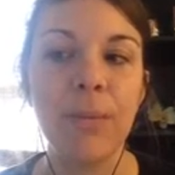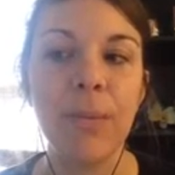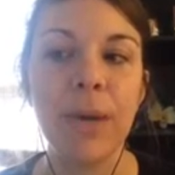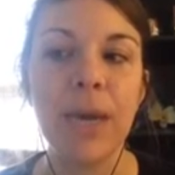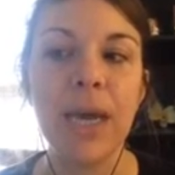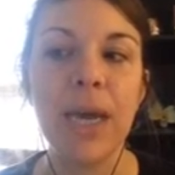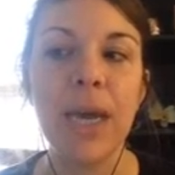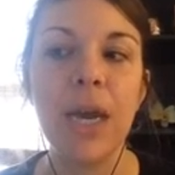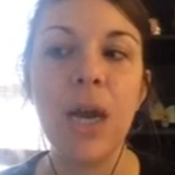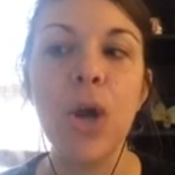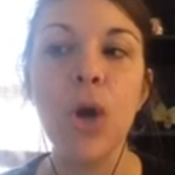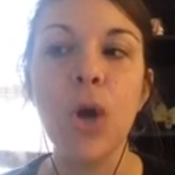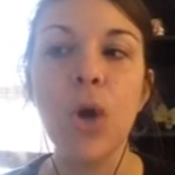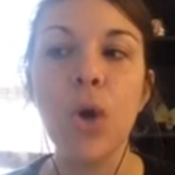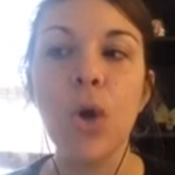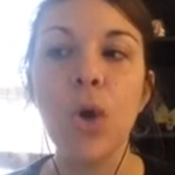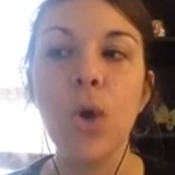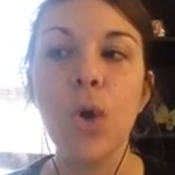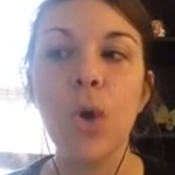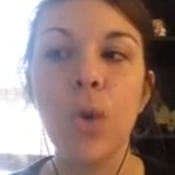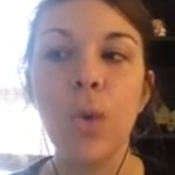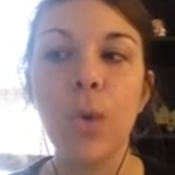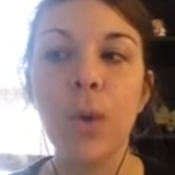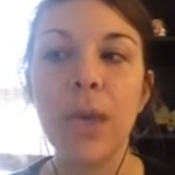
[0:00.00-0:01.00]
But
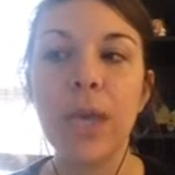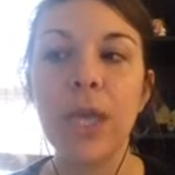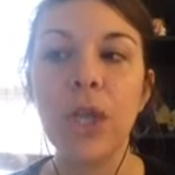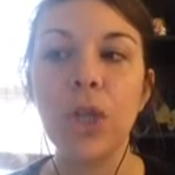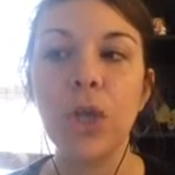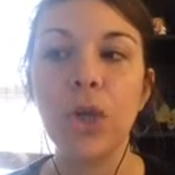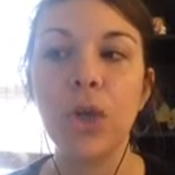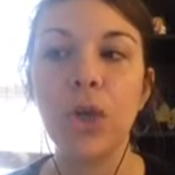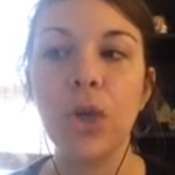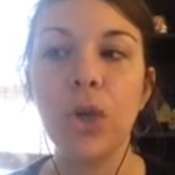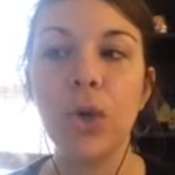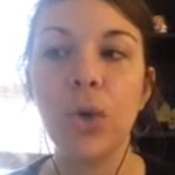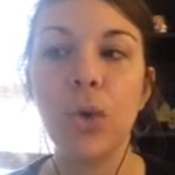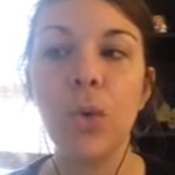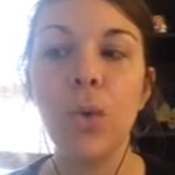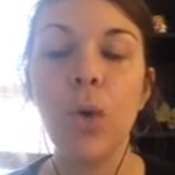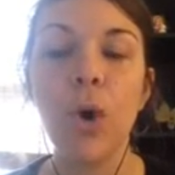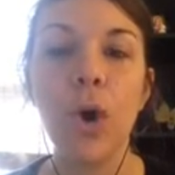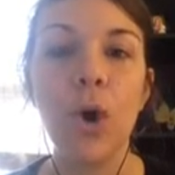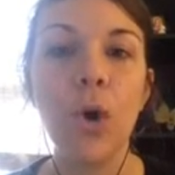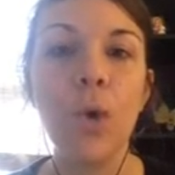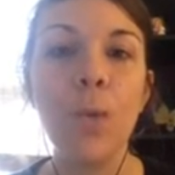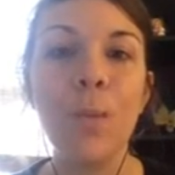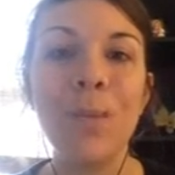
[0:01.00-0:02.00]
when you
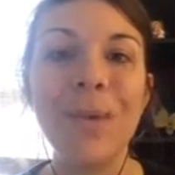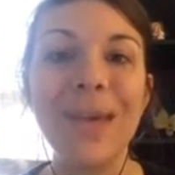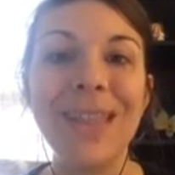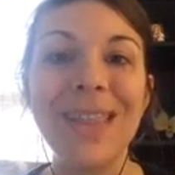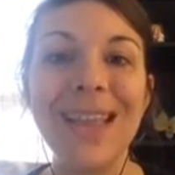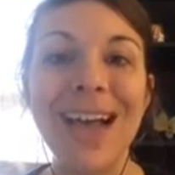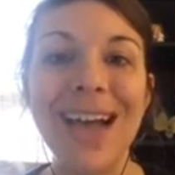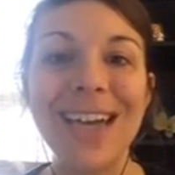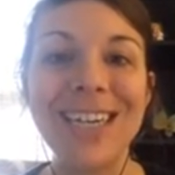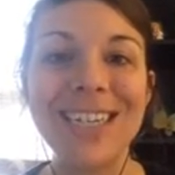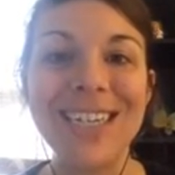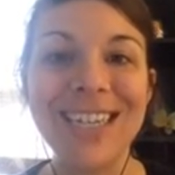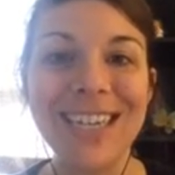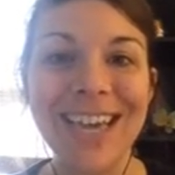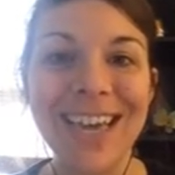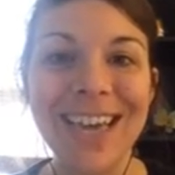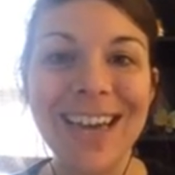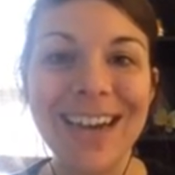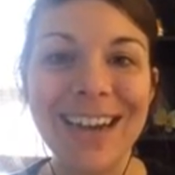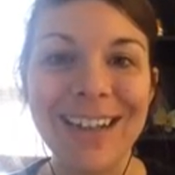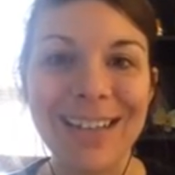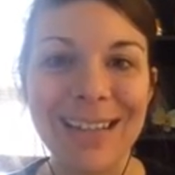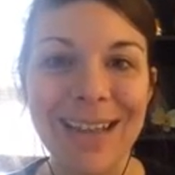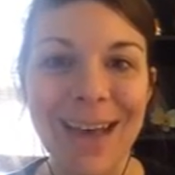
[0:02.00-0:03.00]
open that
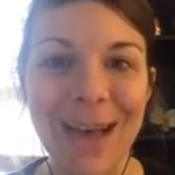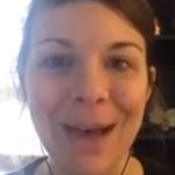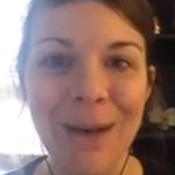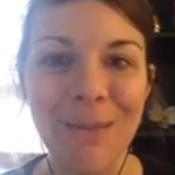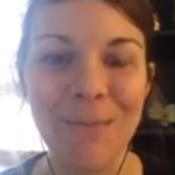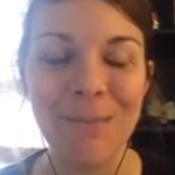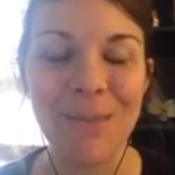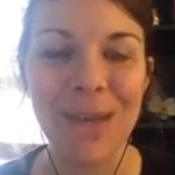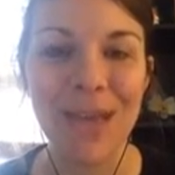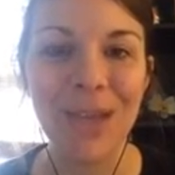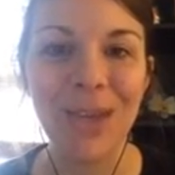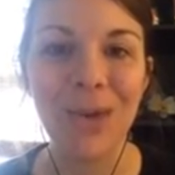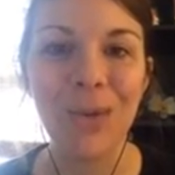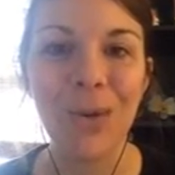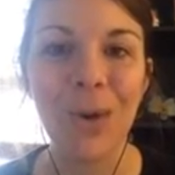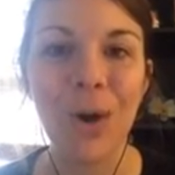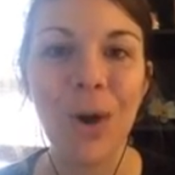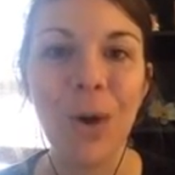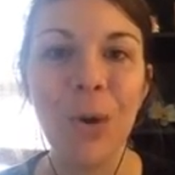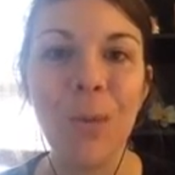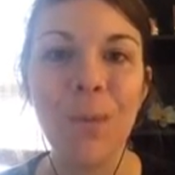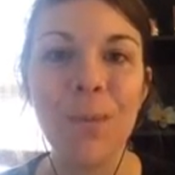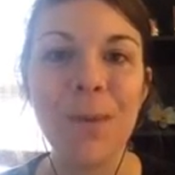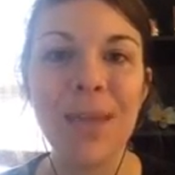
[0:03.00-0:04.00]
channel up and you
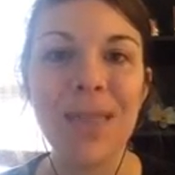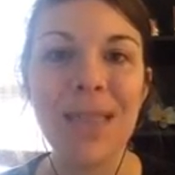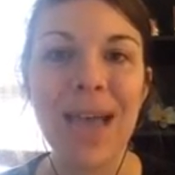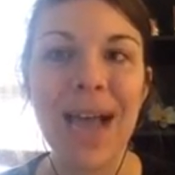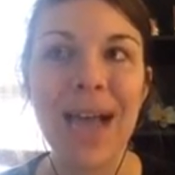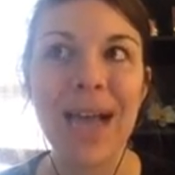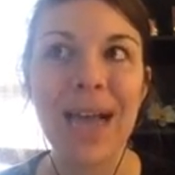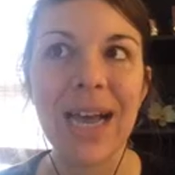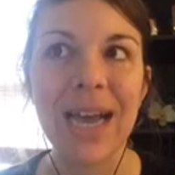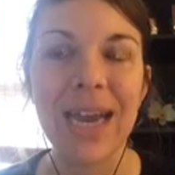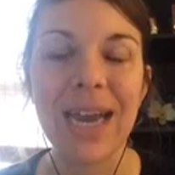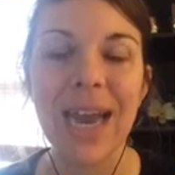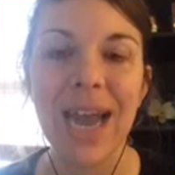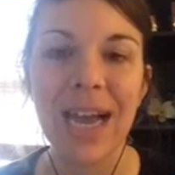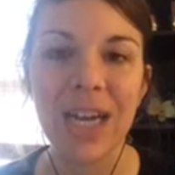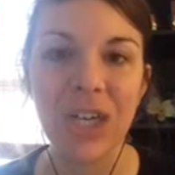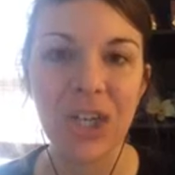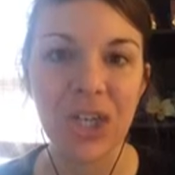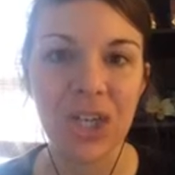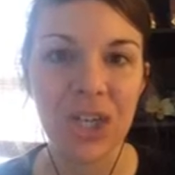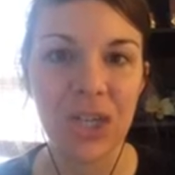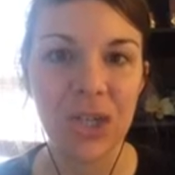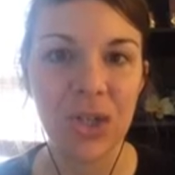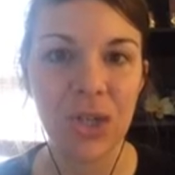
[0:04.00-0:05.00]
open that
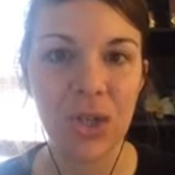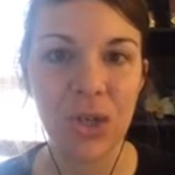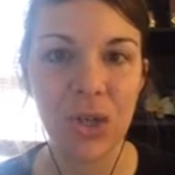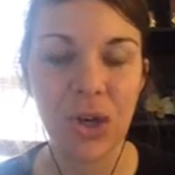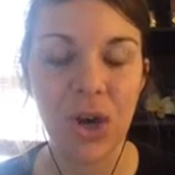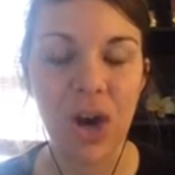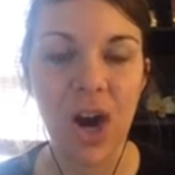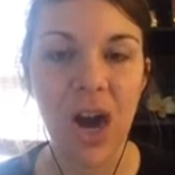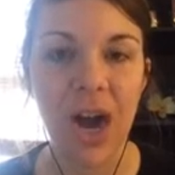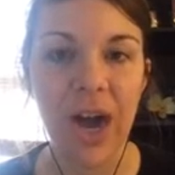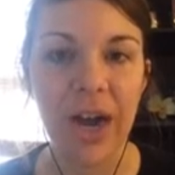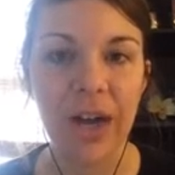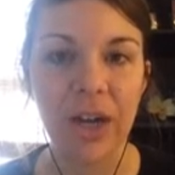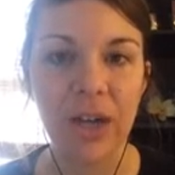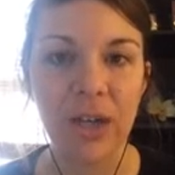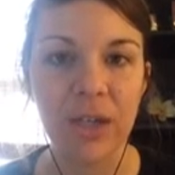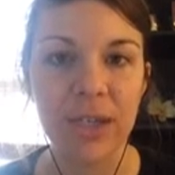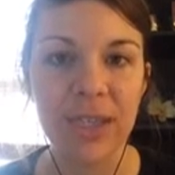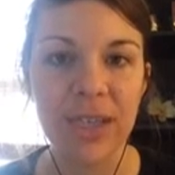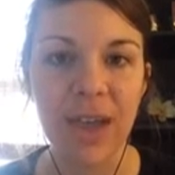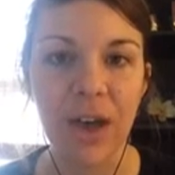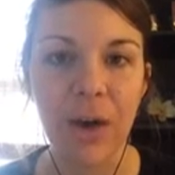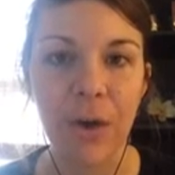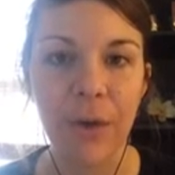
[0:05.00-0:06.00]
connection to your higher
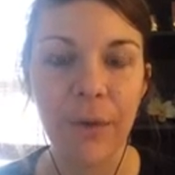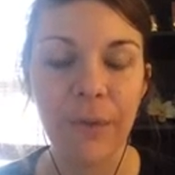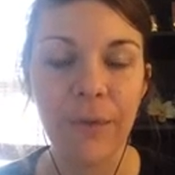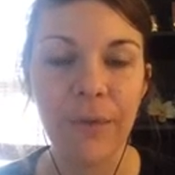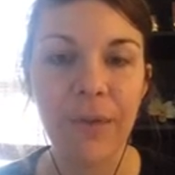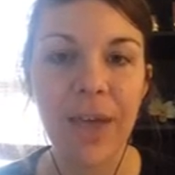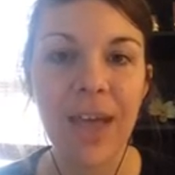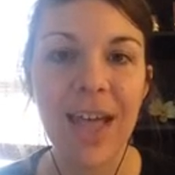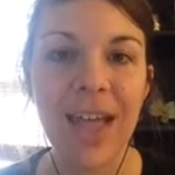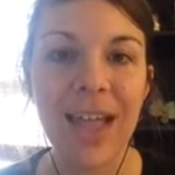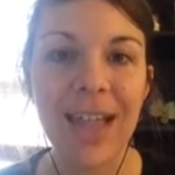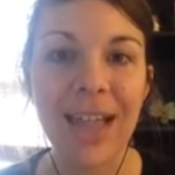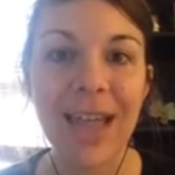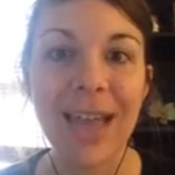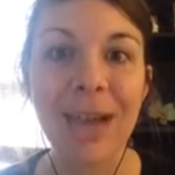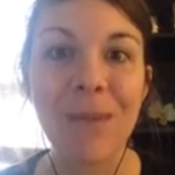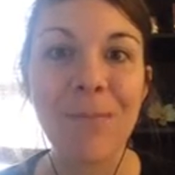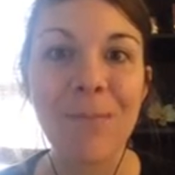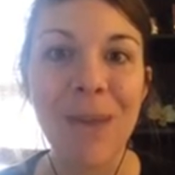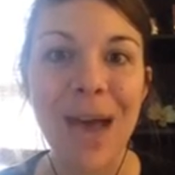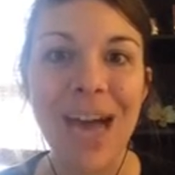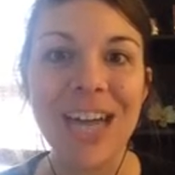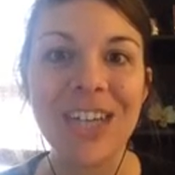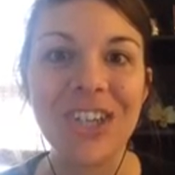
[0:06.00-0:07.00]
self, like,
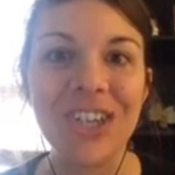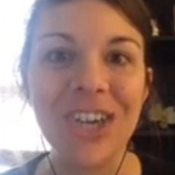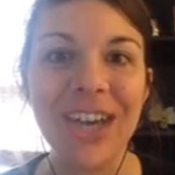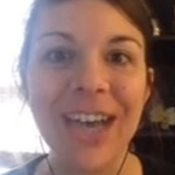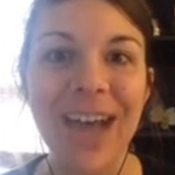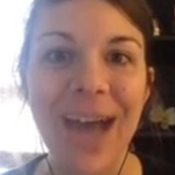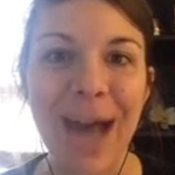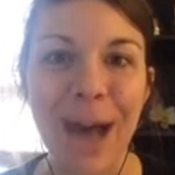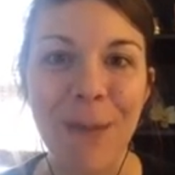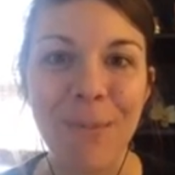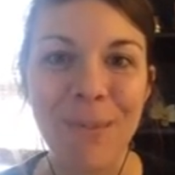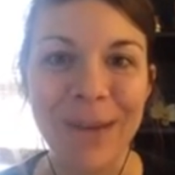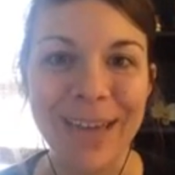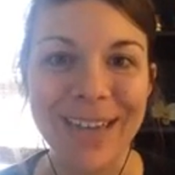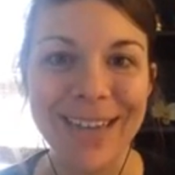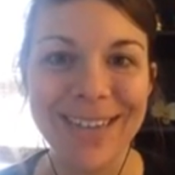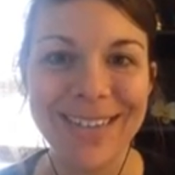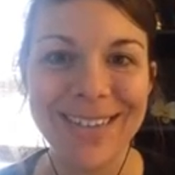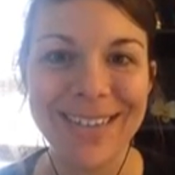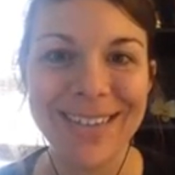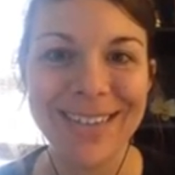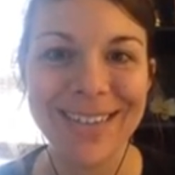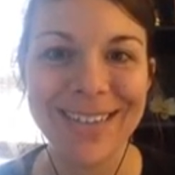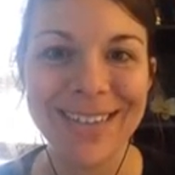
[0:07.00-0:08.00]
magic
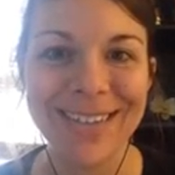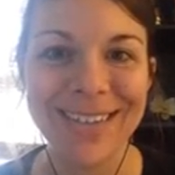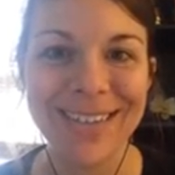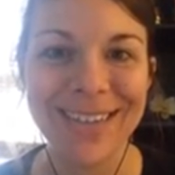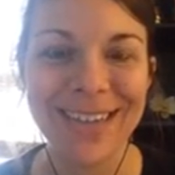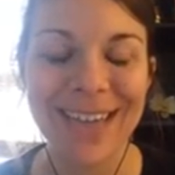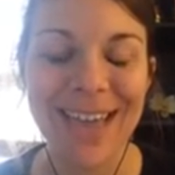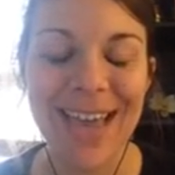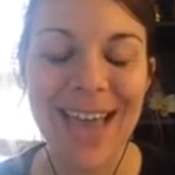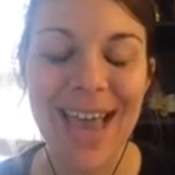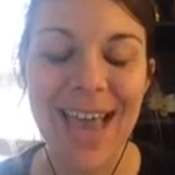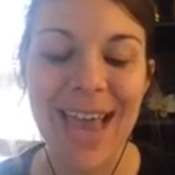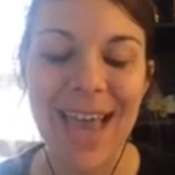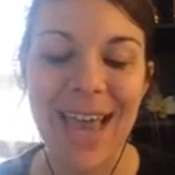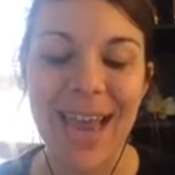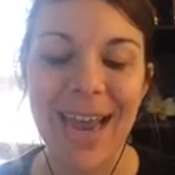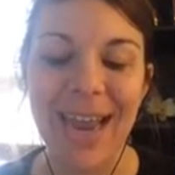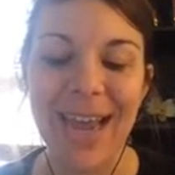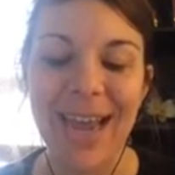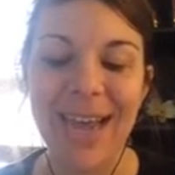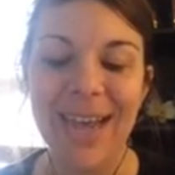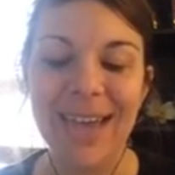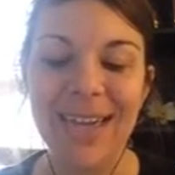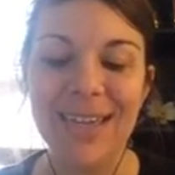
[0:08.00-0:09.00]
happens.
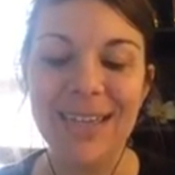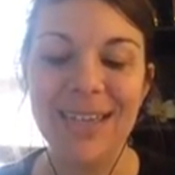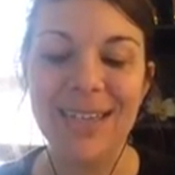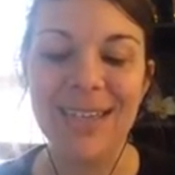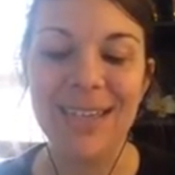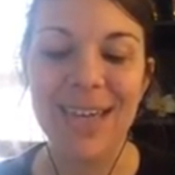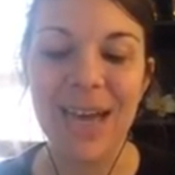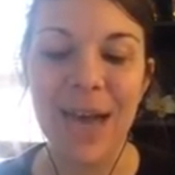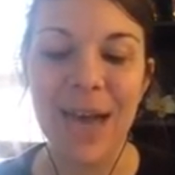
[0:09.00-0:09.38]
And,